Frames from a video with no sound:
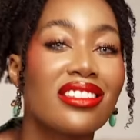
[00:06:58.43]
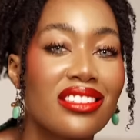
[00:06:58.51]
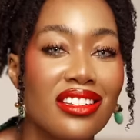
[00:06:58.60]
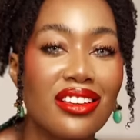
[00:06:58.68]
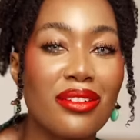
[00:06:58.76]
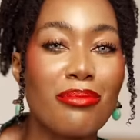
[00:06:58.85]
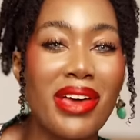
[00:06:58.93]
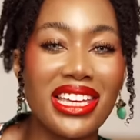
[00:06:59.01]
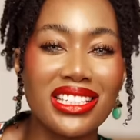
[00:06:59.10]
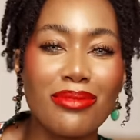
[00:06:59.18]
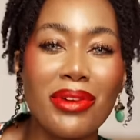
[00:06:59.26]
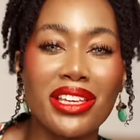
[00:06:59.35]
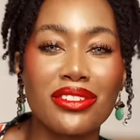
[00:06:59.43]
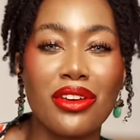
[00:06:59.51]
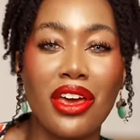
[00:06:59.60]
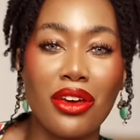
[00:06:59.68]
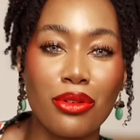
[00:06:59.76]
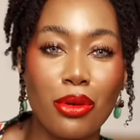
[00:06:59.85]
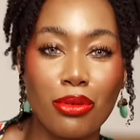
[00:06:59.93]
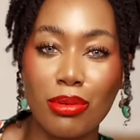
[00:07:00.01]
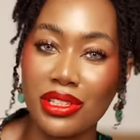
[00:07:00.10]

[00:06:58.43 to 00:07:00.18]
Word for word: to maximize your hair growth